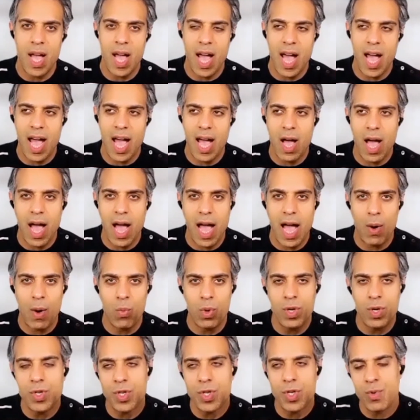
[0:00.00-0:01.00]
how,
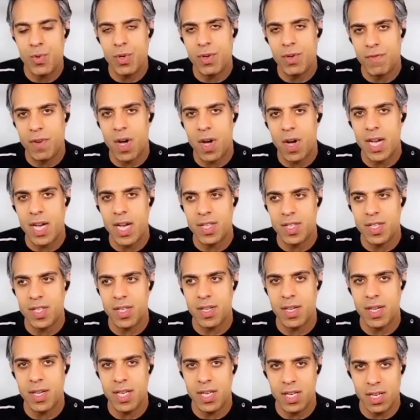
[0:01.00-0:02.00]
what do you advise
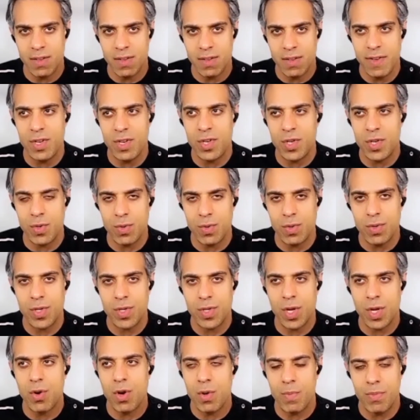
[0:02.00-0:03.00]

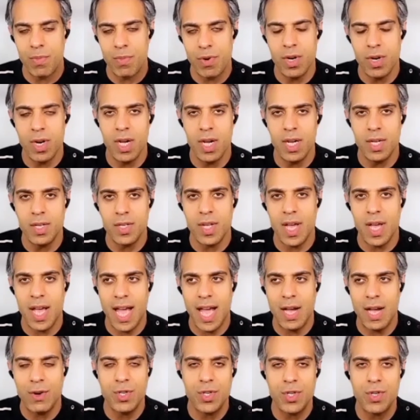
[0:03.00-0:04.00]
individuals, solopreneurs,
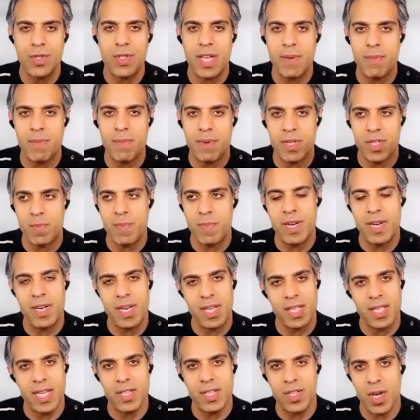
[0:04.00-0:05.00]
how should they be
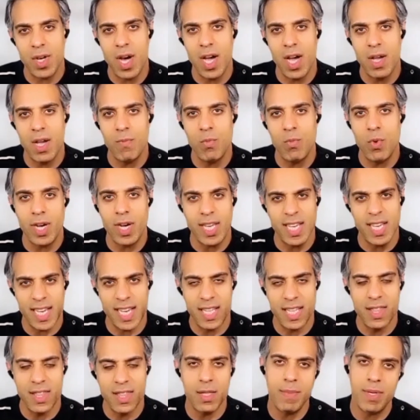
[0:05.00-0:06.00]
spending their time working
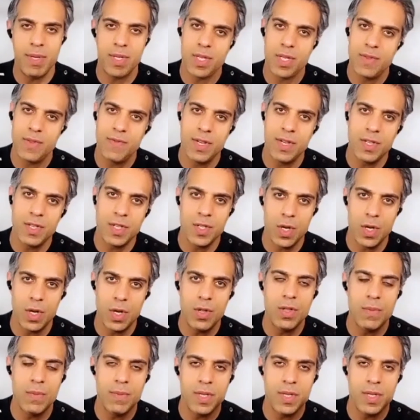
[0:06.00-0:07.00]
in the business versus
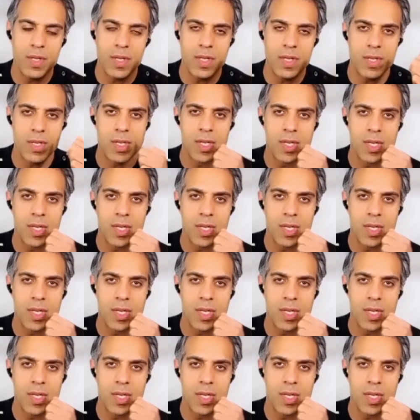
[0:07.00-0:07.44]
on the business?